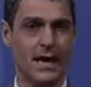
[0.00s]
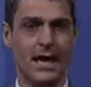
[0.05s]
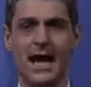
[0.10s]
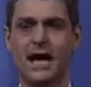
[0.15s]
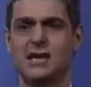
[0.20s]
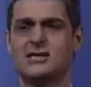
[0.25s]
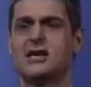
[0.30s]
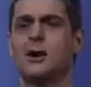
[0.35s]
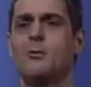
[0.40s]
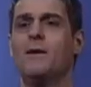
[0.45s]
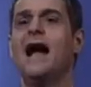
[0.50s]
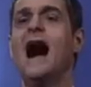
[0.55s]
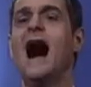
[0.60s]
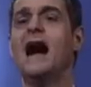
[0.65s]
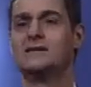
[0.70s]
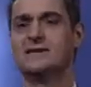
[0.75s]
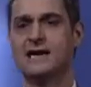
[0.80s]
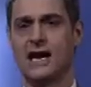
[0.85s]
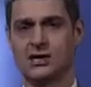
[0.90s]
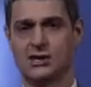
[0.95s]
And so we are
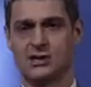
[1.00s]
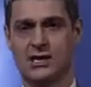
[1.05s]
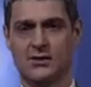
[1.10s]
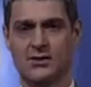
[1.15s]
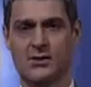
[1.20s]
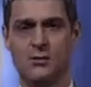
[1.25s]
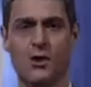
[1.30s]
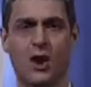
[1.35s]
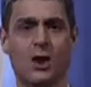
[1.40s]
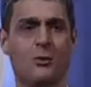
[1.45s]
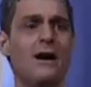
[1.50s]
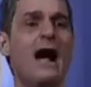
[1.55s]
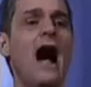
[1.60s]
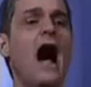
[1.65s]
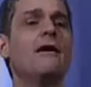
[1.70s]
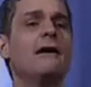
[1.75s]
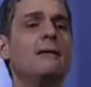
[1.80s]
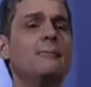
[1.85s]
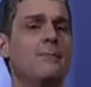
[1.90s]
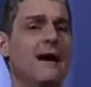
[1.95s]
touching the world, we
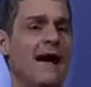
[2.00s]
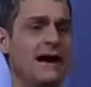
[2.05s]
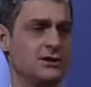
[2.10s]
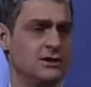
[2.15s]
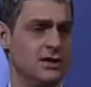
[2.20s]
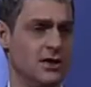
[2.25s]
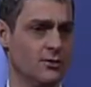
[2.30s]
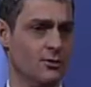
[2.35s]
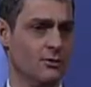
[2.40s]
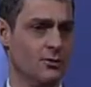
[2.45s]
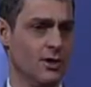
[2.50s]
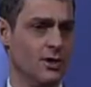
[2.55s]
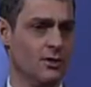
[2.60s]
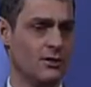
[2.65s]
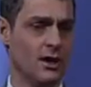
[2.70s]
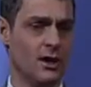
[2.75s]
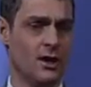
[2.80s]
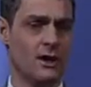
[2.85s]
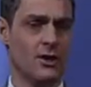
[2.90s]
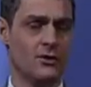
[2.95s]
are impacting the world
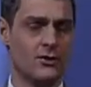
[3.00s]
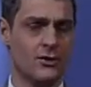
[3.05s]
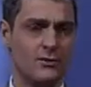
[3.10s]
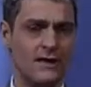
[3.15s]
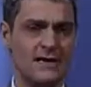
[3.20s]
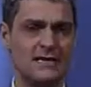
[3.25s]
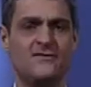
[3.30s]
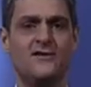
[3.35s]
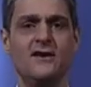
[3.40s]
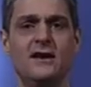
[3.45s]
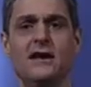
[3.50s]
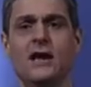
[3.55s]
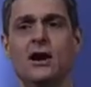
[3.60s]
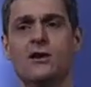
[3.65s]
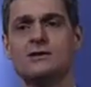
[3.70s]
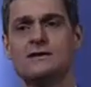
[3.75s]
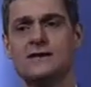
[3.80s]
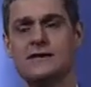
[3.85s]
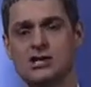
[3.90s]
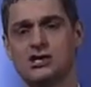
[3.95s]
through these
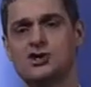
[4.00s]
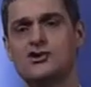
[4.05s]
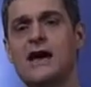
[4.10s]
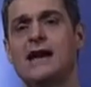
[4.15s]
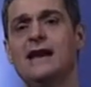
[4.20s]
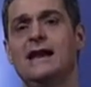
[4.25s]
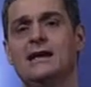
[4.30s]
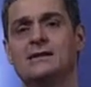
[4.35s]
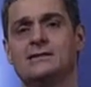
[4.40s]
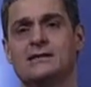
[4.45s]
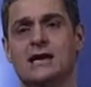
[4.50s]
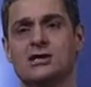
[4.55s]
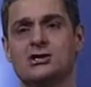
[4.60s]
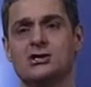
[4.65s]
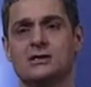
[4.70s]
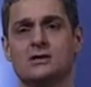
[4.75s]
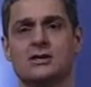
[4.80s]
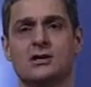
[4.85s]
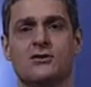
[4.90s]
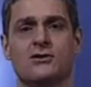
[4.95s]
videos, these training
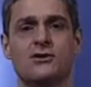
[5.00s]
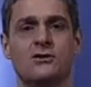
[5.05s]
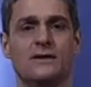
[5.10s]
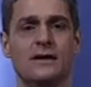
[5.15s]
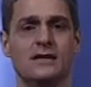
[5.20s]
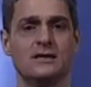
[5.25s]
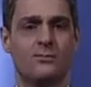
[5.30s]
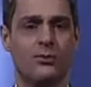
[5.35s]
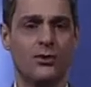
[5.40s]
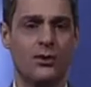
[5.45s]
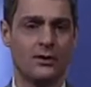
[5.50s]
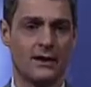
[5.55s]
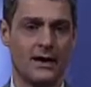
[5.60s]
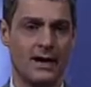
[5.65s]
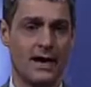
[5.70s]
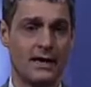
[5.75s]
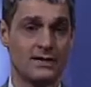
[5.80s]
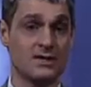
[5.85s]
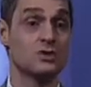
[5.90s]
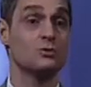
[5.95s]
sessions, and through these
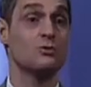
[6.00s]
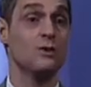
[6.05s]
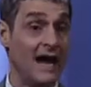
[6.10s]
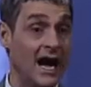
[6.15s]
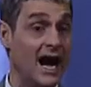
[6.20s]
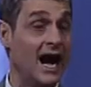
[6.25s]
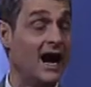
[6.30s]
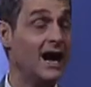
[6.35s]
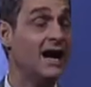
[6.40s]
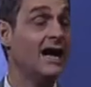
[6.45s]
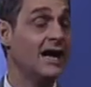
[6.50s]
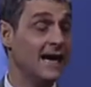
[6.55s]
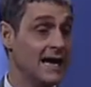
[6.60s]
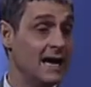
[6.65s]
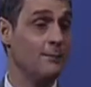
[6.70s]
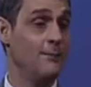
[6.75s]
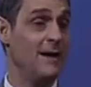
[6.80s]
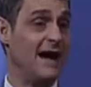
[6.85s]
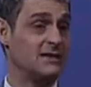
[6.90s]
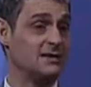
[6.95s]
broadcasts. We are
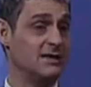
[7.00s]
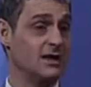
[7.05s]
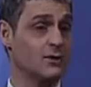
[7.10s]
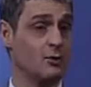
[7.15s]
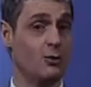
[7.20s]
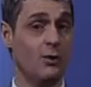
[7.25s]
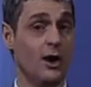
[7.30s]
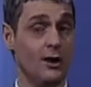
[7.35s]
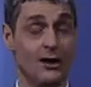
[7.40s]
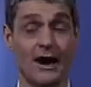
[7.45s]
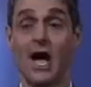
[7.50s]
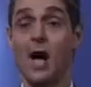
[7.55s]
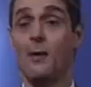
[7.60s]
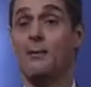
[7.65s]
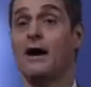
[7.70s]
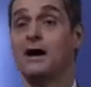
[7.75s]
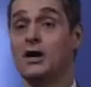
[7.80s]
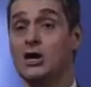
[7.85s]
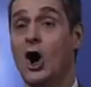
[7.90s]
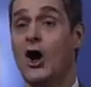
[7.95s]
impacting the world,
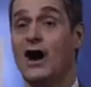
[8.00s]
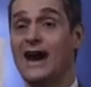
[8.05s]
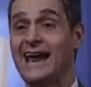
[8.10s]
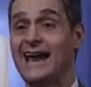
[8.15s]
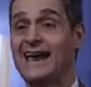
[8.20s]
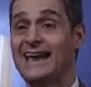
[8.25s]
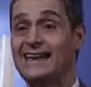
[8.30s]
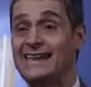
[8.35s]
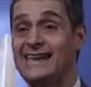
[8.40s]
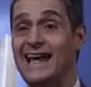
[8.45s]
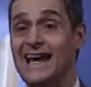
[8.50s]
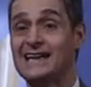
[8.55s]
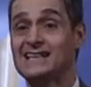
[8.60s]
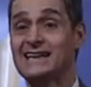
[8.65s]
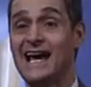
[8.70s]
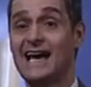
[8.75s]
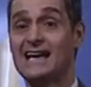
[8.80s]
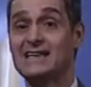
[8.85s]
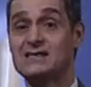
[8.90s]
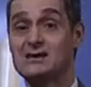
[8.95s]
but not
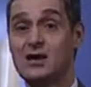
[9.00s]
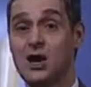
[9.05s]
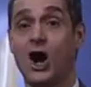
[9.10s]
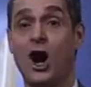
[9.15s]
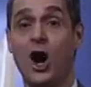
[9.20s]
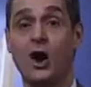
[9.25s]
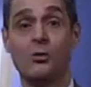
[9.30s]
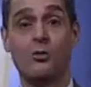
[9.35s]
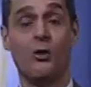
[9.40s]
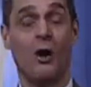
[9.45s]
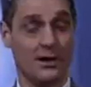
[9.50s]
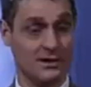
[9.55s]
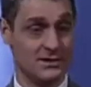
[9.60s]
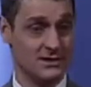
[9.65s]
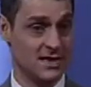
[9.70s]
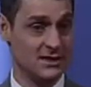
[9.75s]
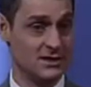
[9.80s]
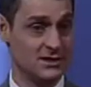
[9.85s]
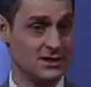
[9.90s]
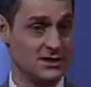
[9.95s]
yet as God
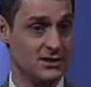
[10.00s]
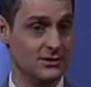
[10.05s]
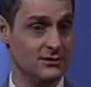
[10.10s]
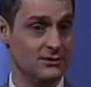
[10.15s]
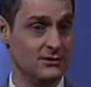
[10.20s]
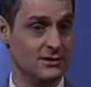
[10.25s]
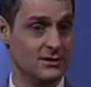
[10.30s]
wants us to.